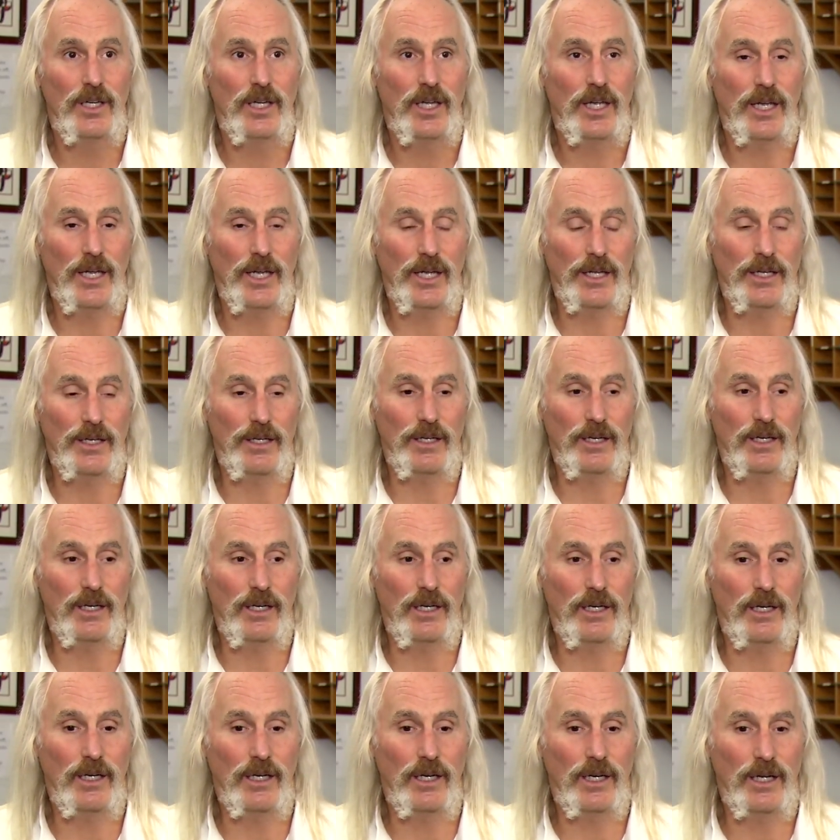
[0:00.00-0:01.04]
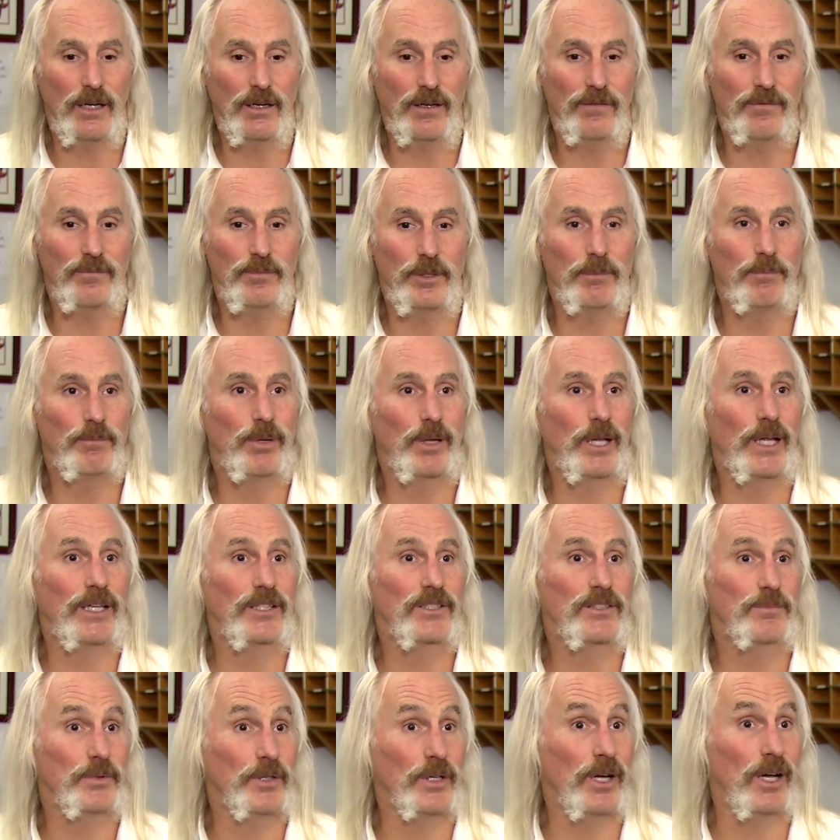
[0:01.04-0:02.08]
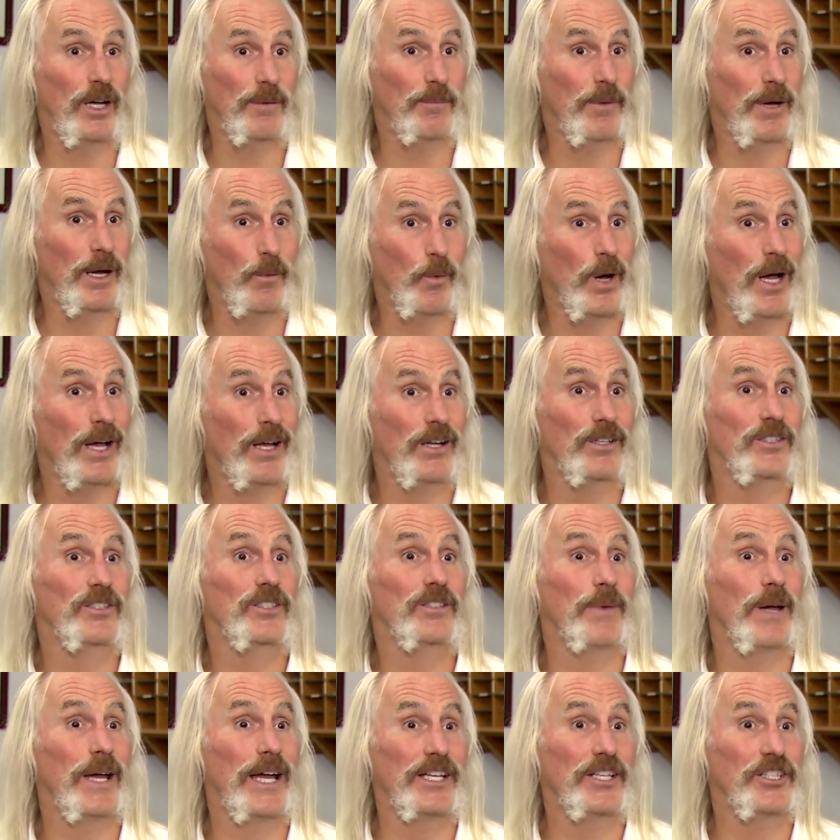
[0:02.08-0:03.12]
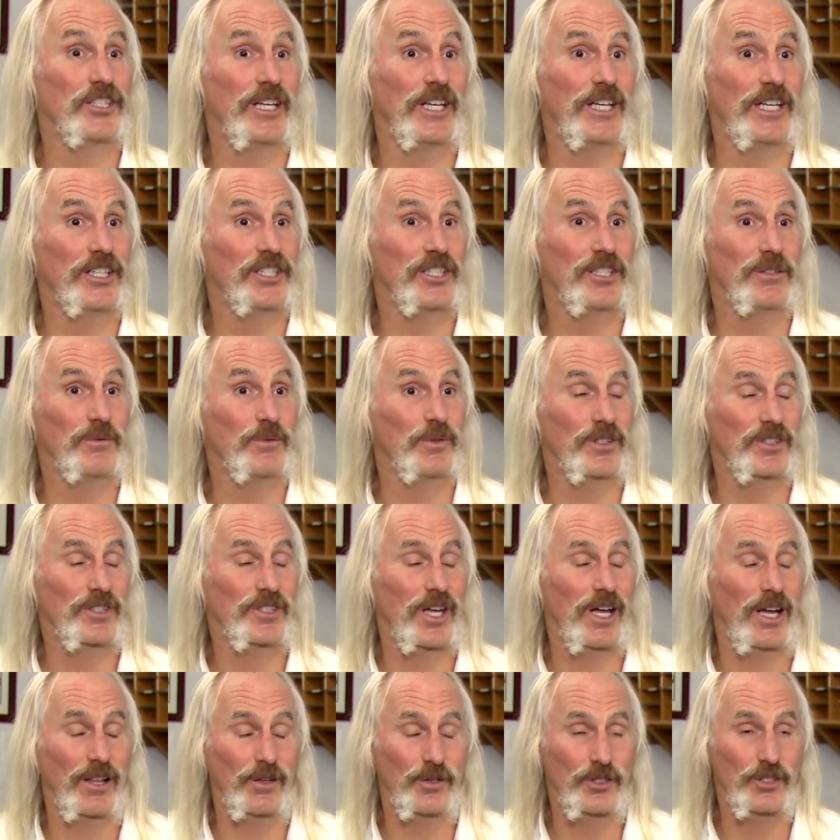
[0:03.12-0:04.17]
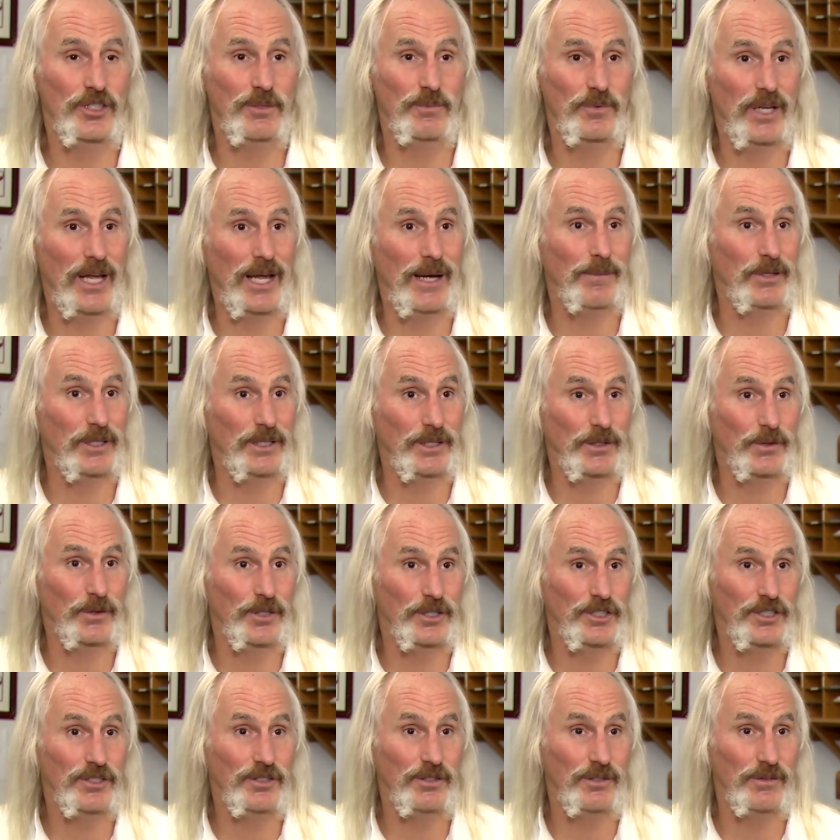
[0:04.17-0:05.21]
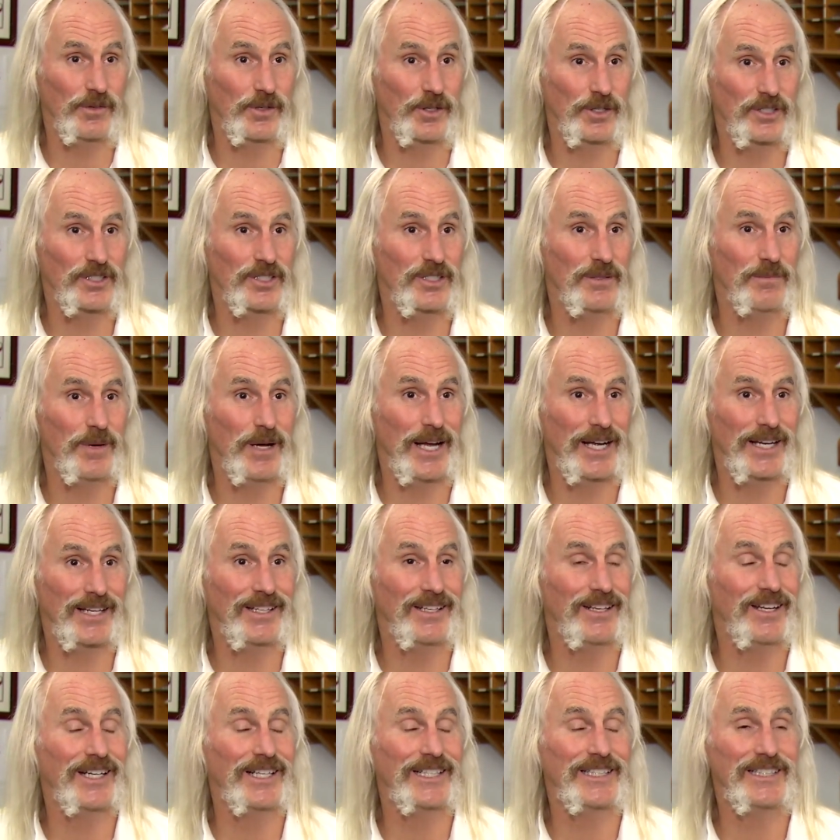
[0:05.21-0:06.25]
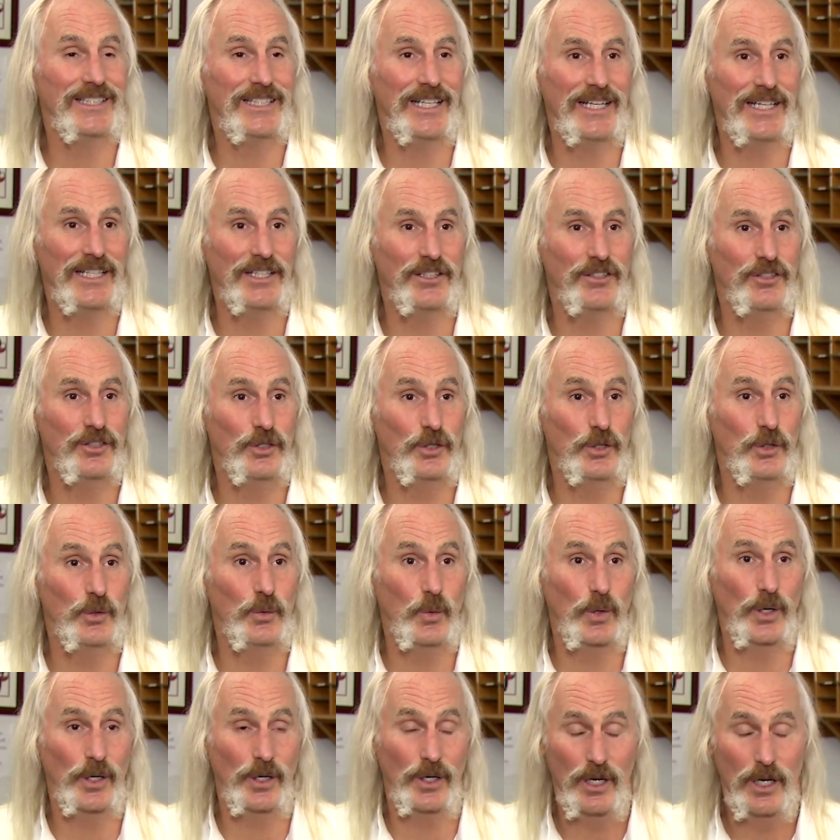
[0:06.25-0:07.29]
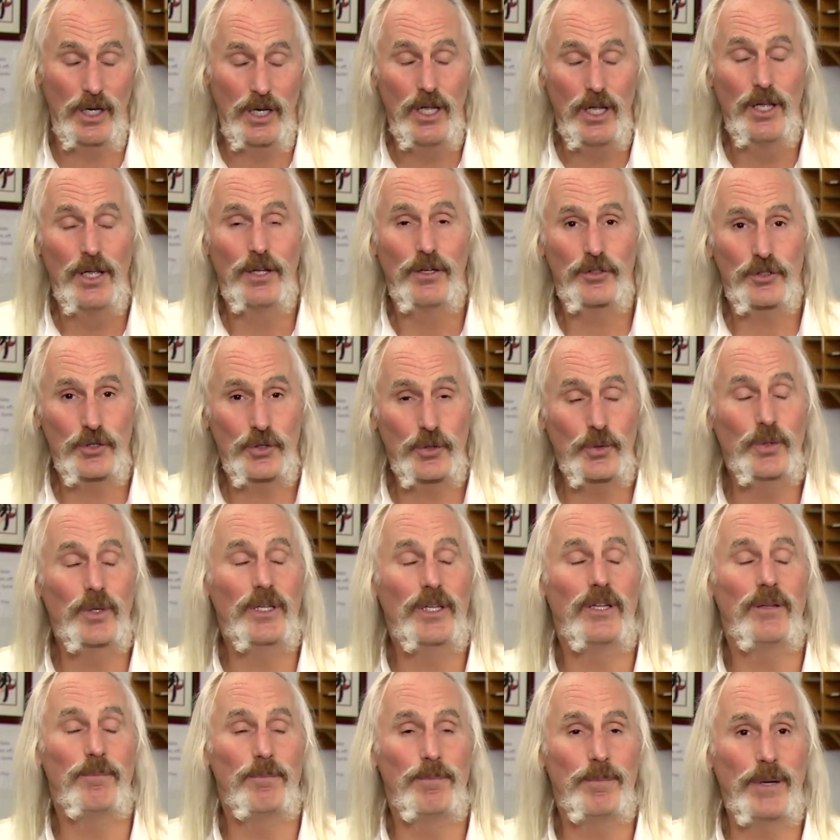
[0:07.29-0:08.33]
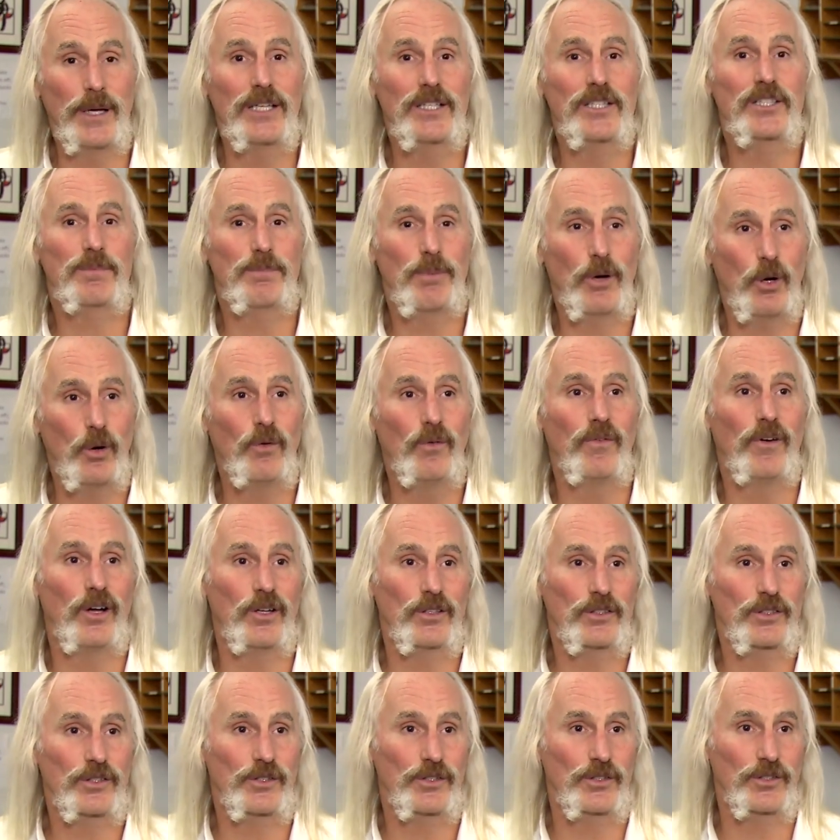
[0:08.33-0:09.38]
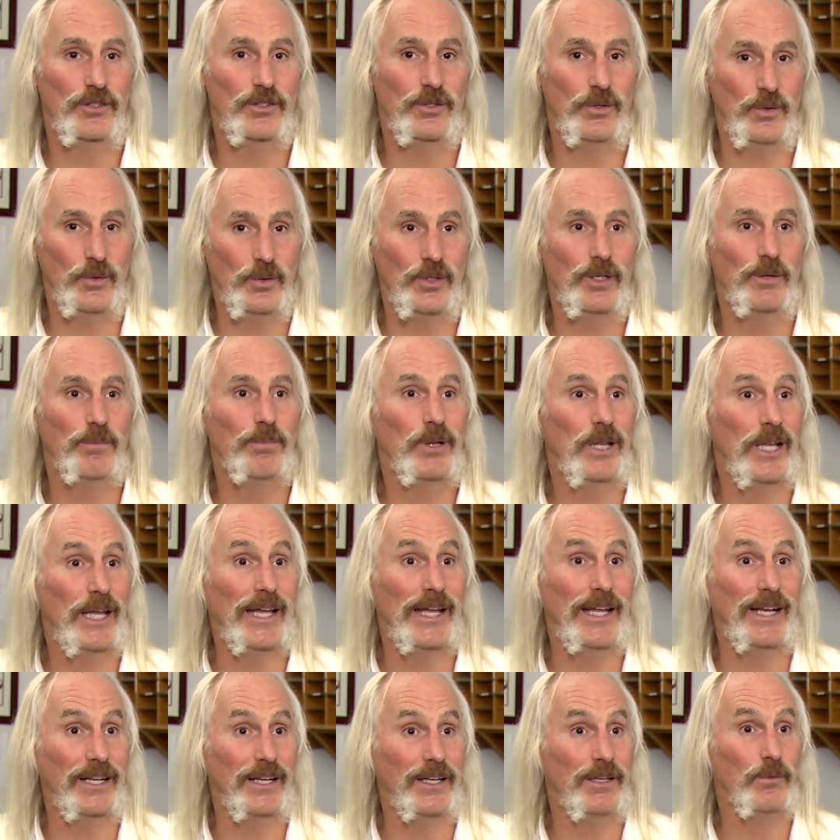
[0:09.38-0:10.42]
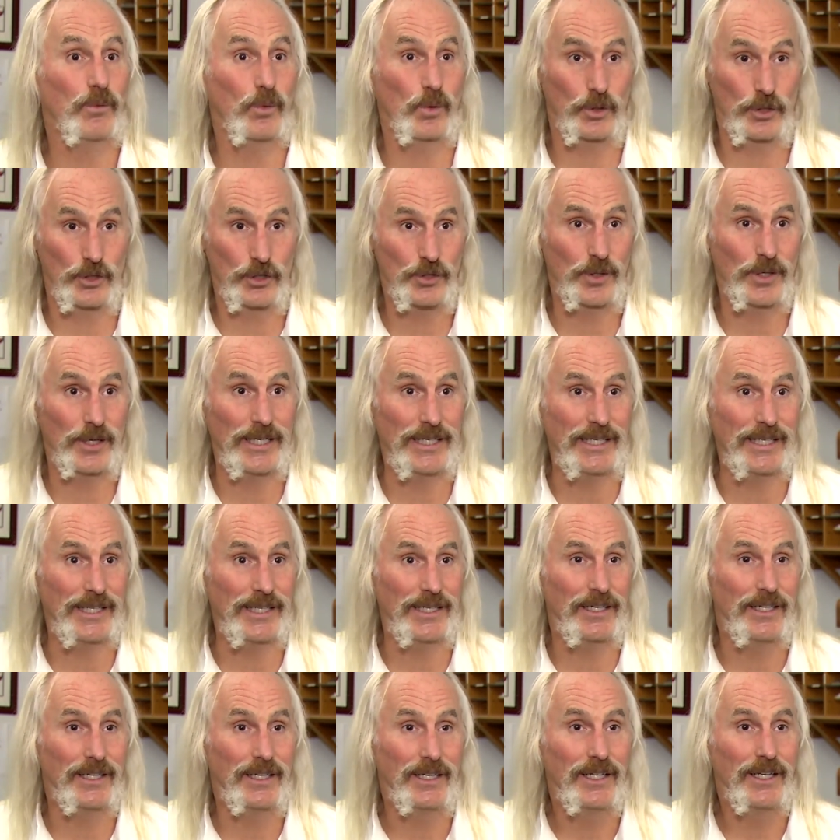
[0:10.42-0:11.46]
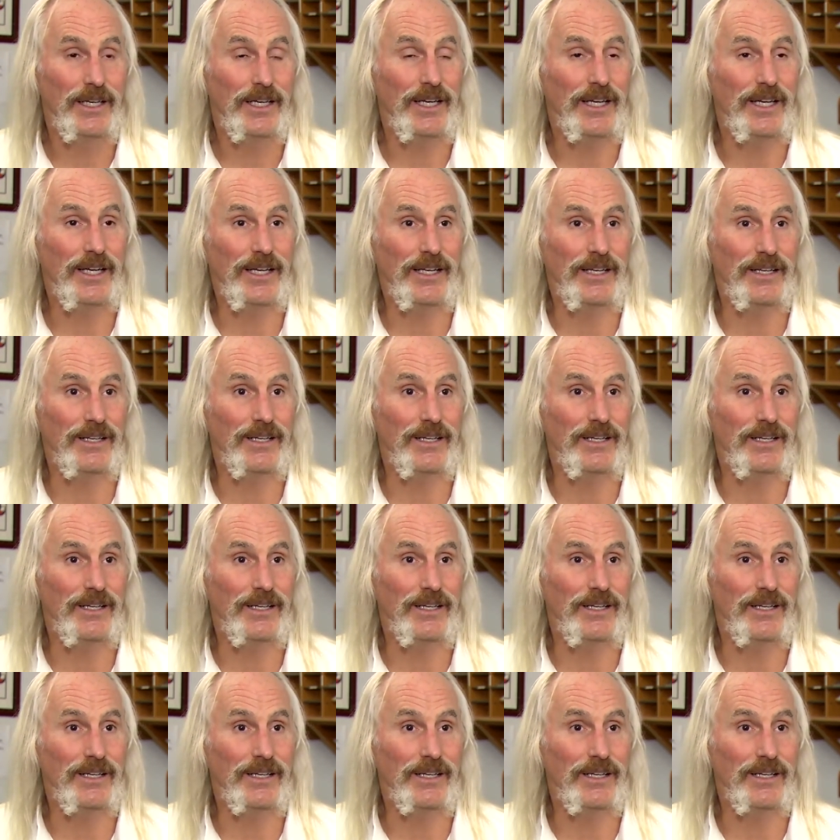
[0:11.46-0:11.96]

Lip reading: and I have been blessed beyond my wildest imagination with a scholarship to Abilene Christian University back in 1982, where truly the best pole vaulters on the planet were training. And